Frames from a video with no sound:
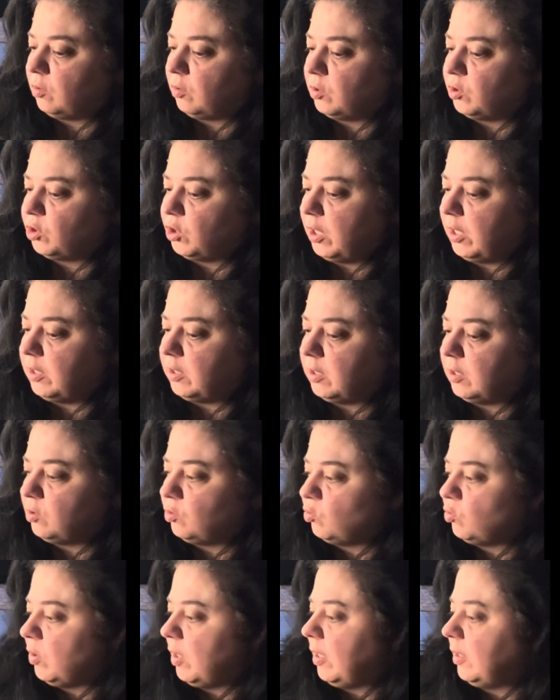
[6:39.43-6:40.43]
enchanted and
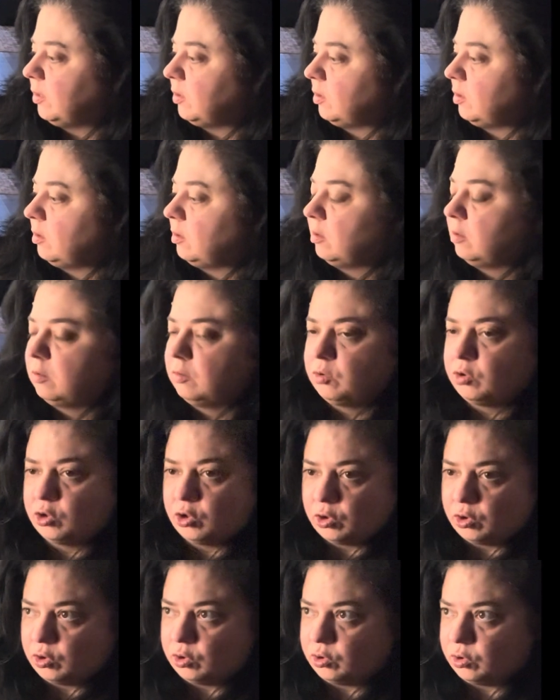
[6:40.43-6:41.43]
dressed,
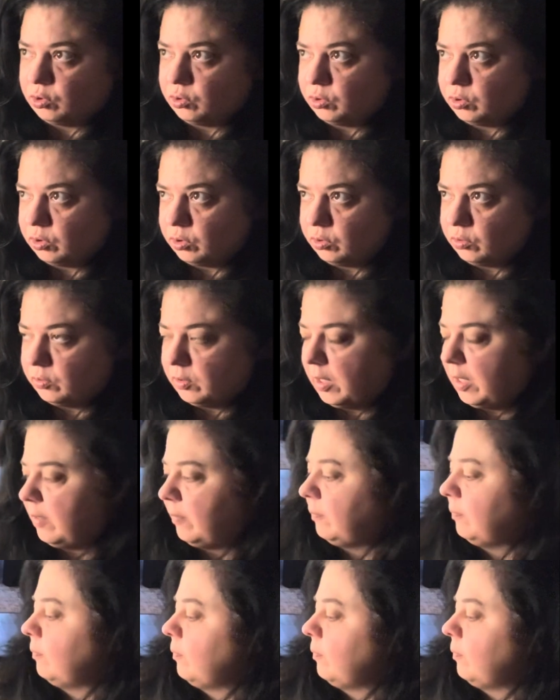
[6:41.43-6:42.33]
should you choose to do that.